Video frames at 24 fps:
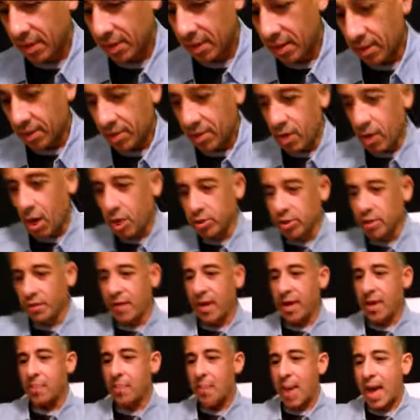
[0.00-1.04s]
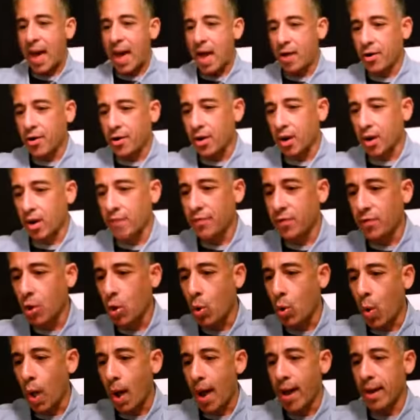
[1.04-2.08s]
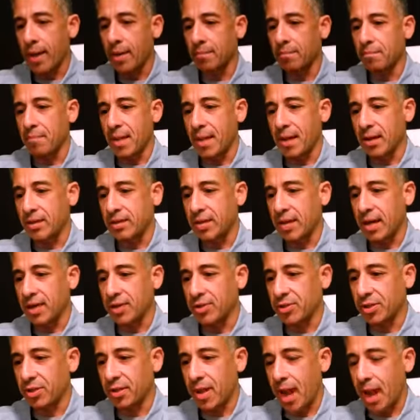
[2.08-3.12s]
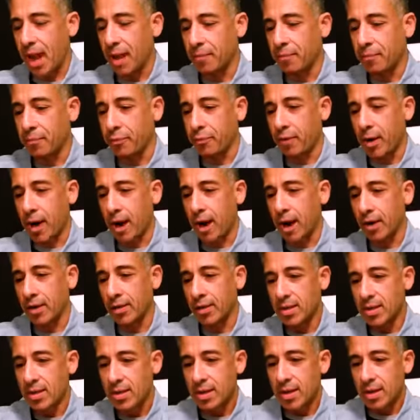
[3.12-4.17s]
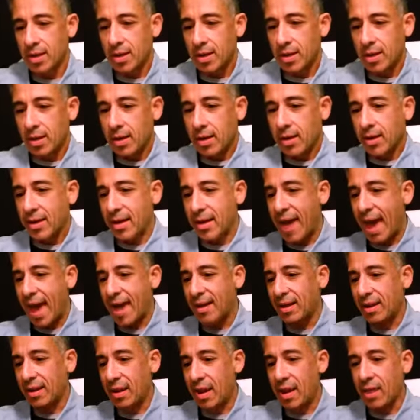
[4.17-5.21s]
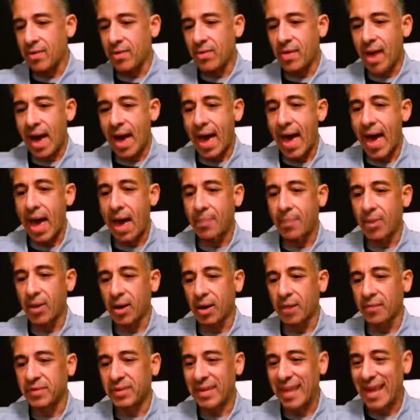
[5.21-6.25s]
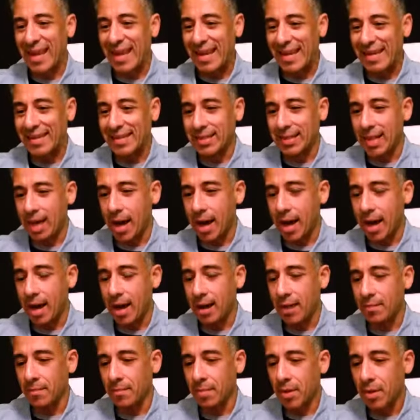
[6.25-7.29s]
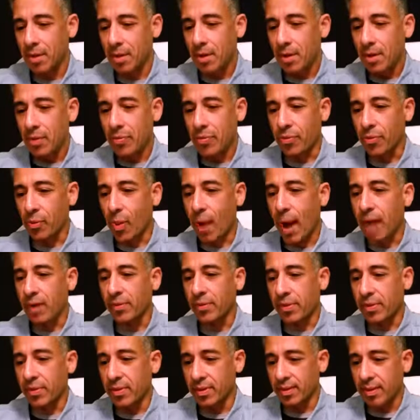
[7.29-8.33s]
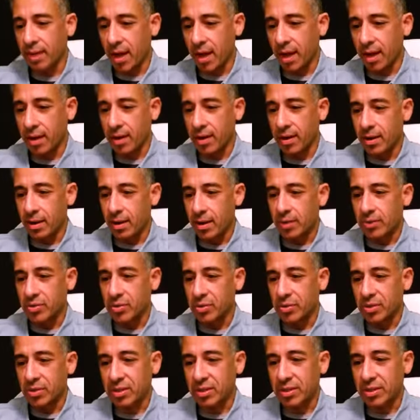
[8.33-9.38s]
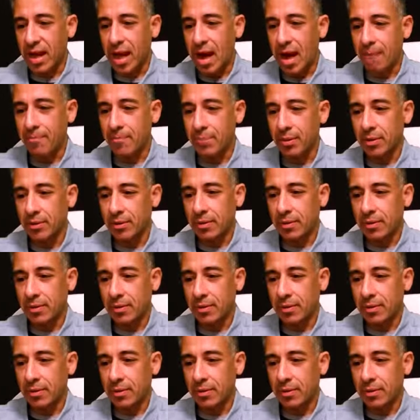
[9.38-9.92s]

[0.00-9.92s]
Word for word: Cultivate a pattern of quiet meditation and prayer. Get in the habit of taking time throughout the day to stop